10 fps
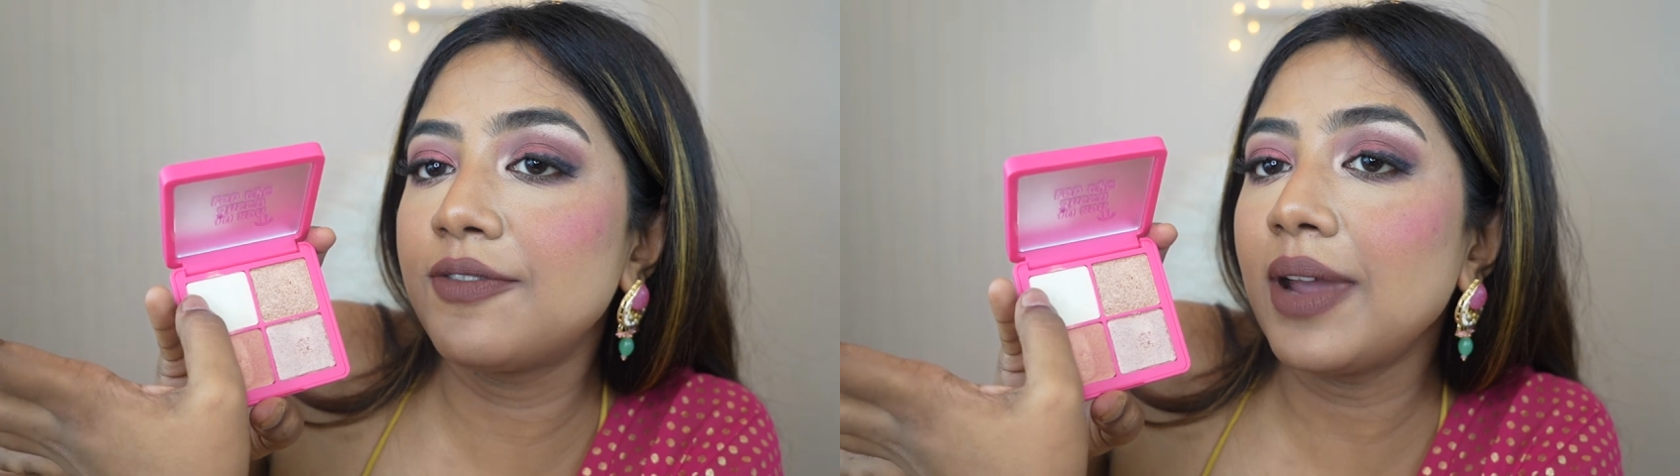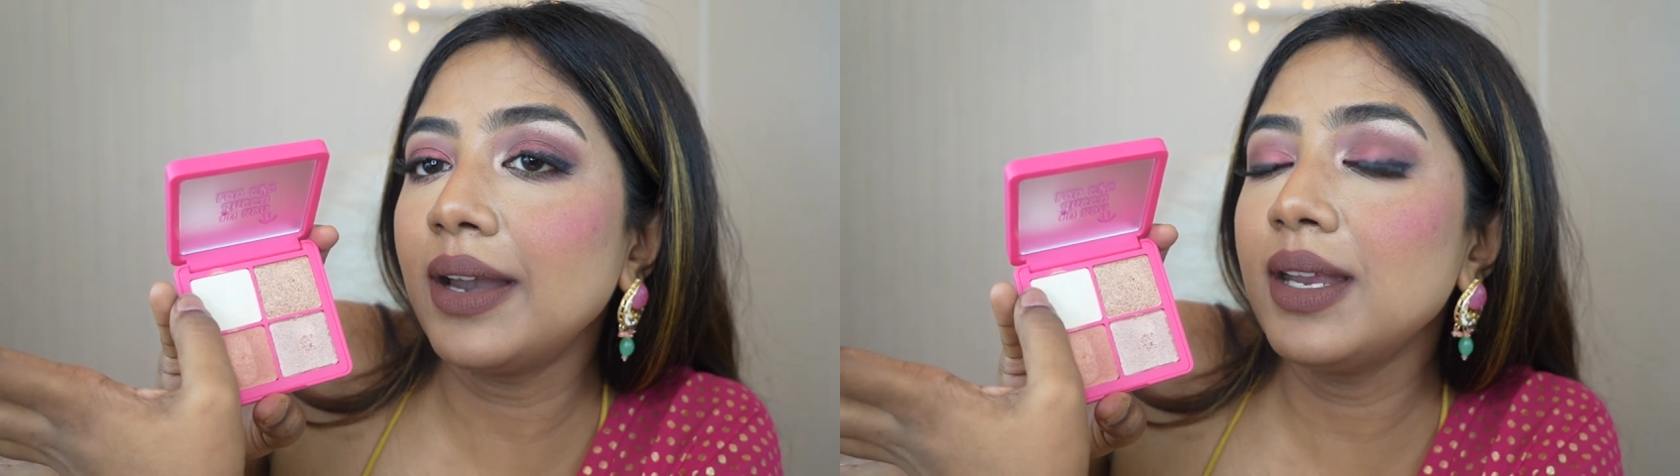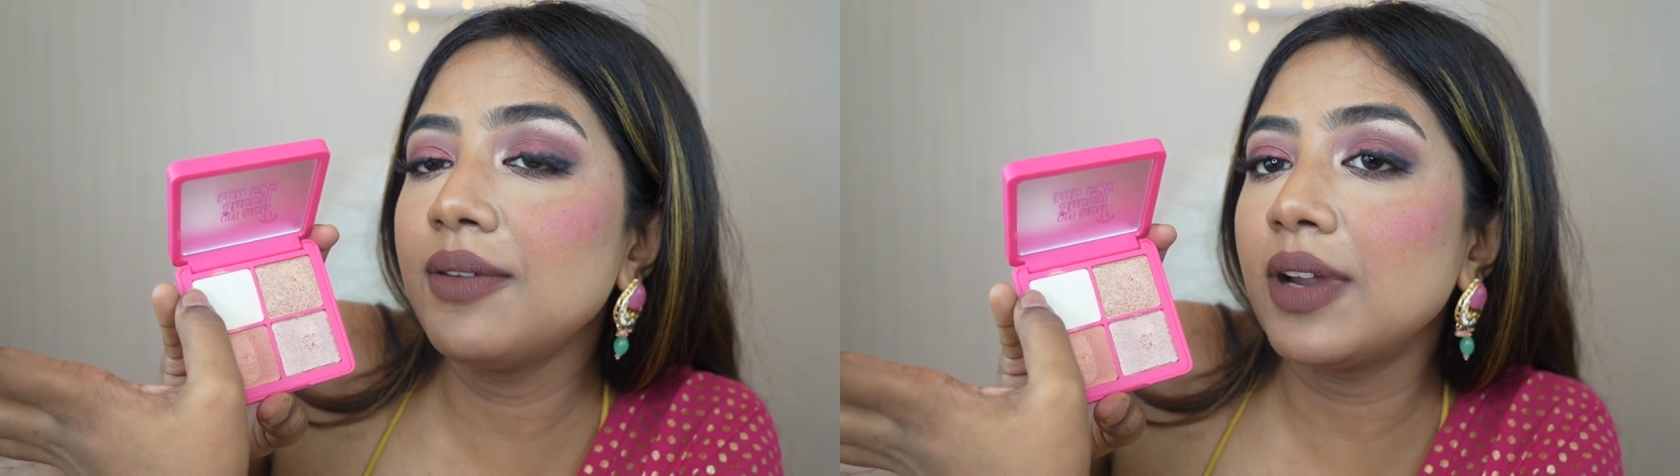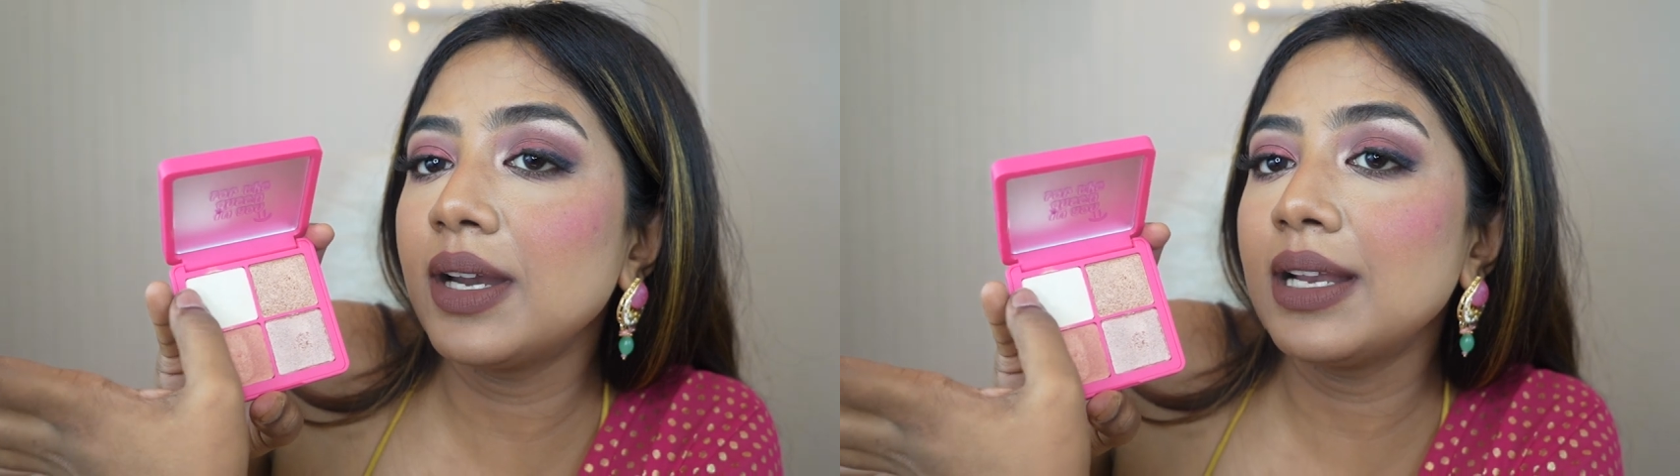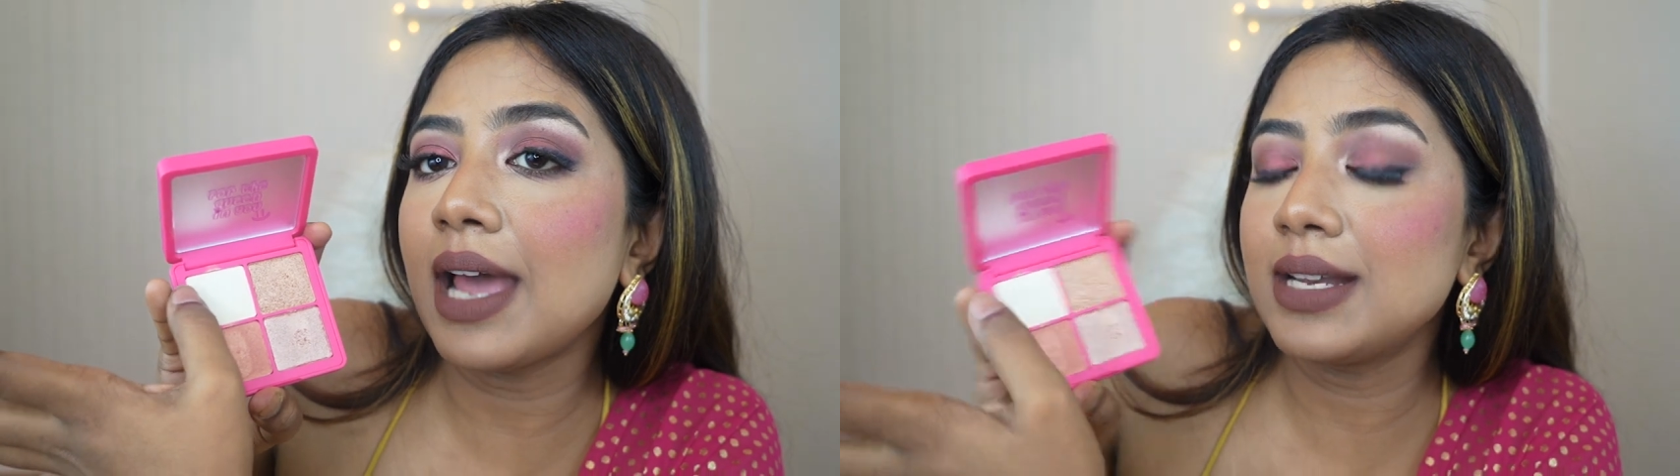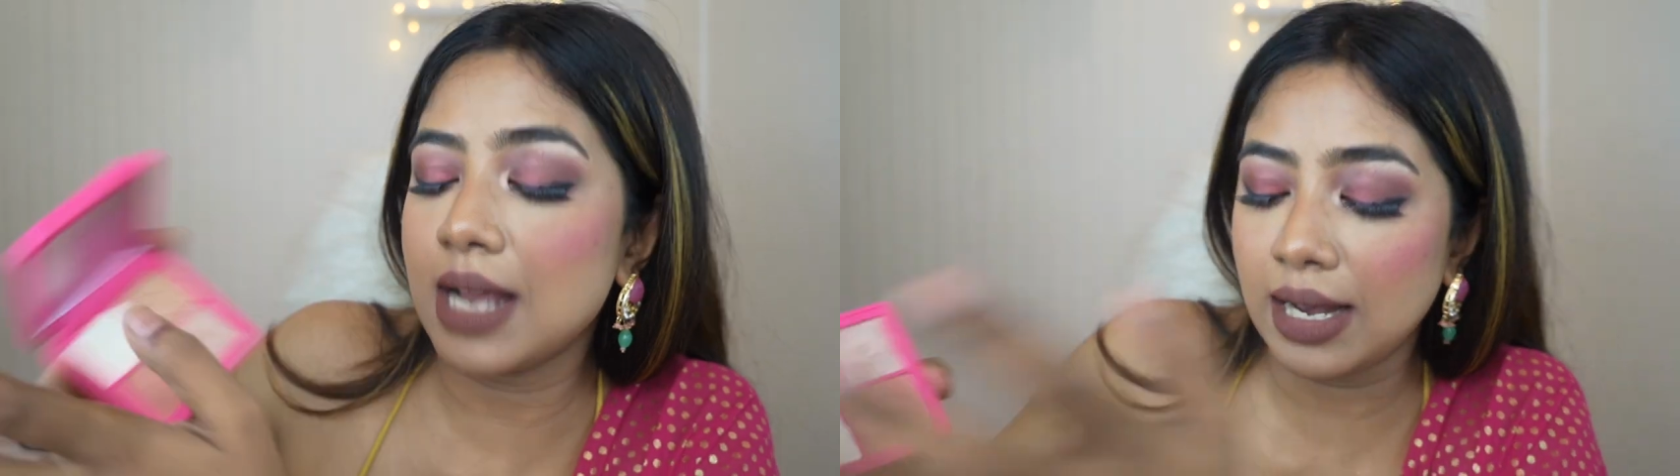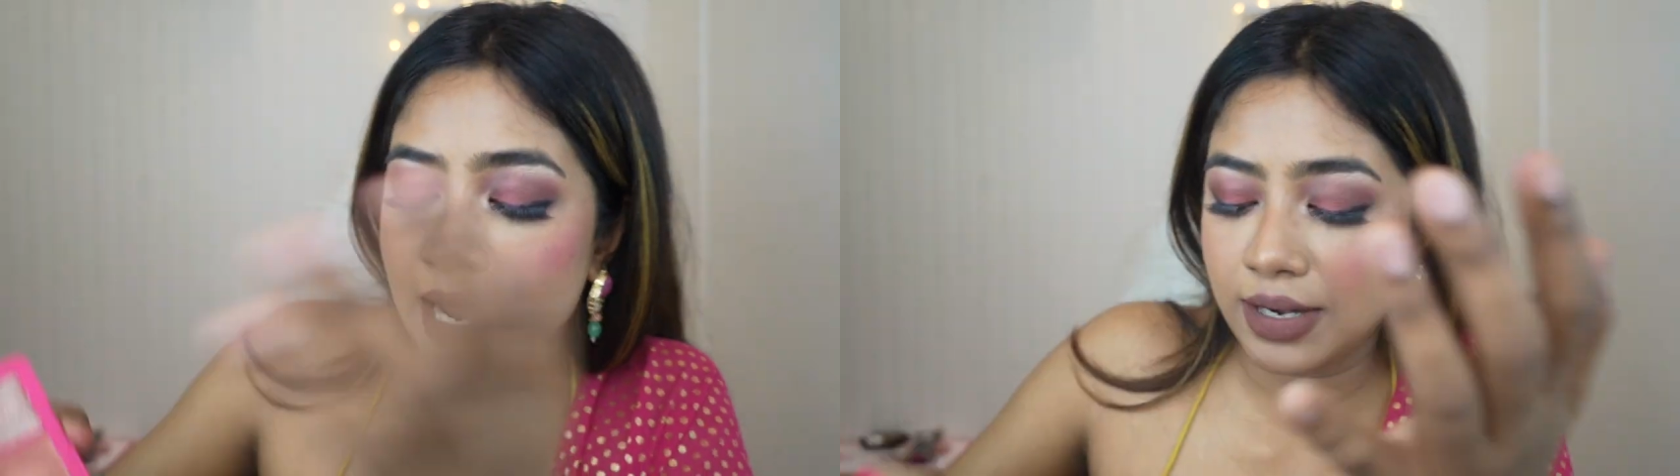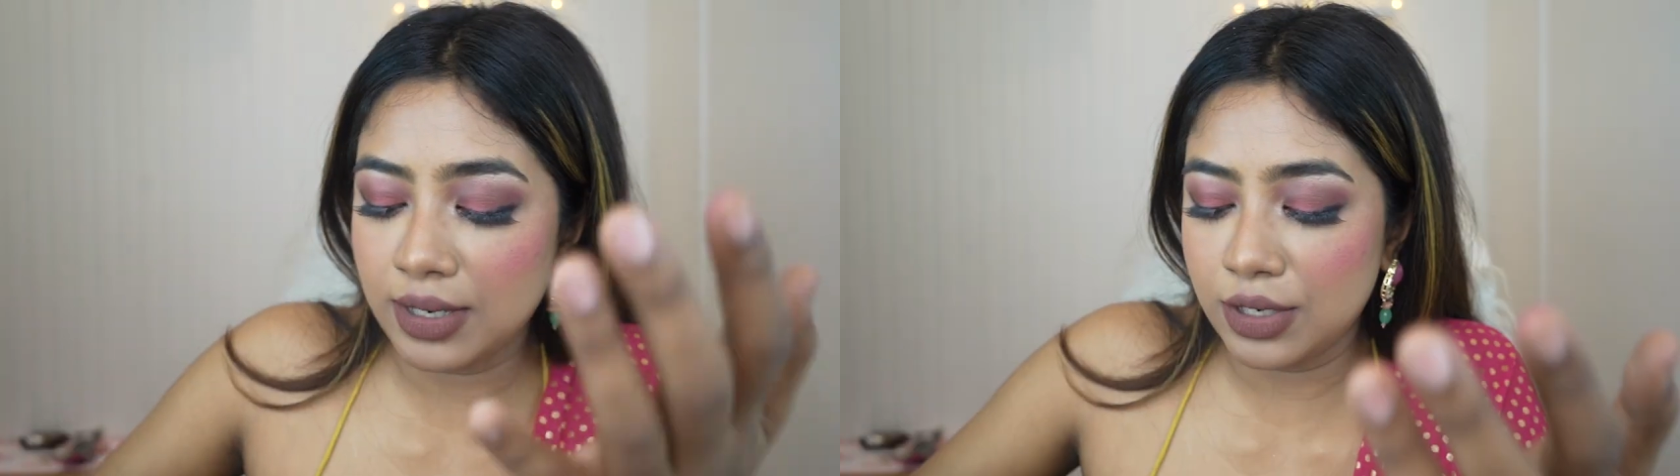very, very light highlighter